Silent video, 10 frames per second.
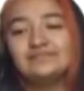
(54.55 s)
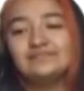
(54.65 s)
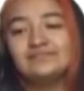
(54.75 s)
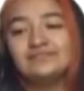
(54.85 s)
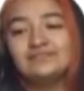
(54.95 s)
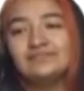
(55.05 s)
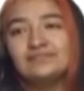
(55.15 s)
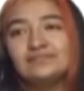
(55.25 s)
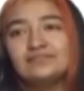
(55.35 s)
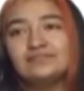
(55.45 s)

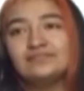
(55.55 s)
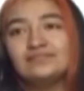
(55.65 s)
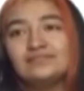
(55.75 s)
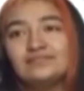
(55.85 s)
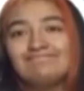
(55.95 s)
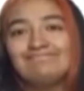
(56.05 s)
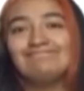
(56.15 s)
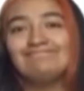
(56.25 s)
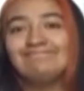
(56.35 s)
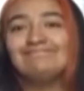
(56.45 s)

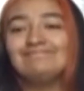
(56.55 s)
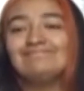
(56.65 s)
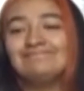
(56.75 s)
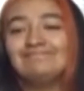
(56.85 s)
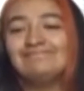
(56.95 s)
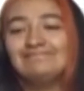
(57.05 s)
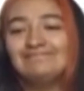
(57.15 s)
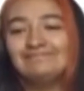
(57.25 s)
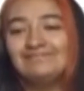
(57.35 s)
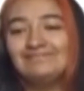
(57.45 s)

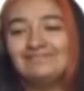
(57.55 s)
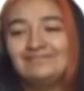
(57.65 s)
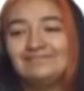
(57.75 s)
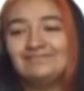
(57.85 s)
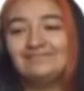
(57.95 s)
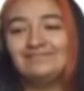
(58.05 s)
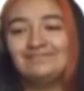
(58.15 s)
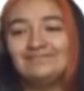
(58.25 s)
[no speech]